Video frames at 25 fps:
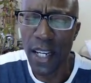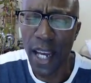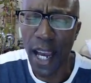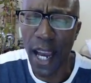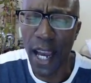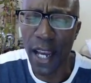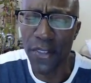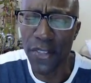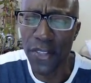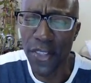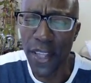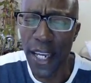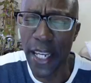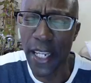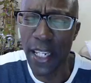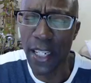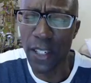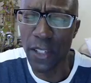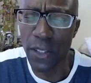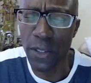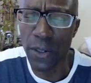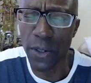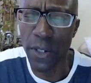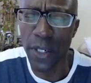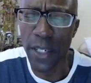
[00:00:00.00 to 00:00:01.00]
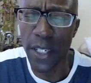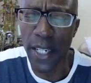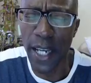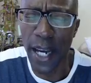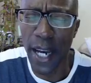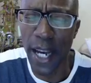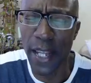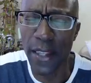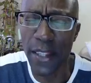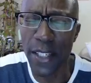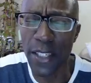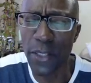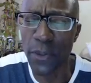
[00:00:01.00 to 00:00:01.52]
I thank you, Lord
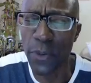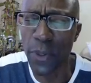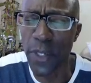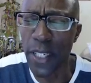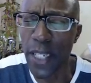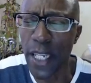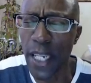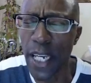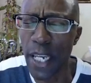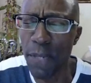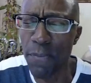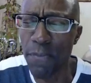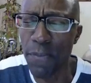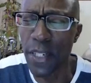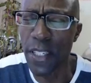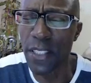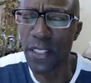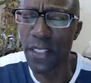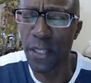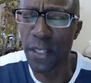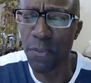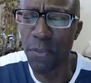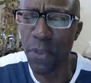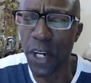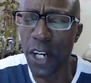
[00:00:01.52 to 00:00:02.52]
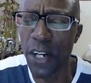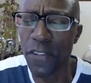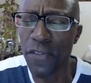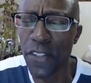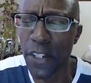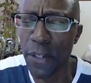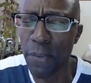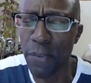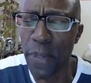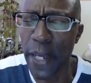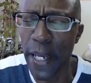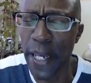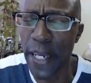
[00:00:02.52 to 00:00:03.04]
God, that you would keep us in
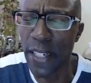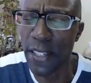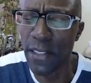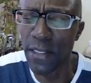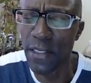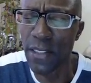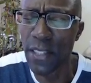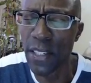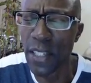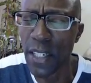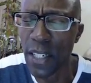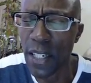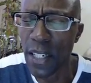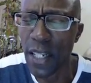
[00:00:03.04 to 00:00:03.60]
perfect peace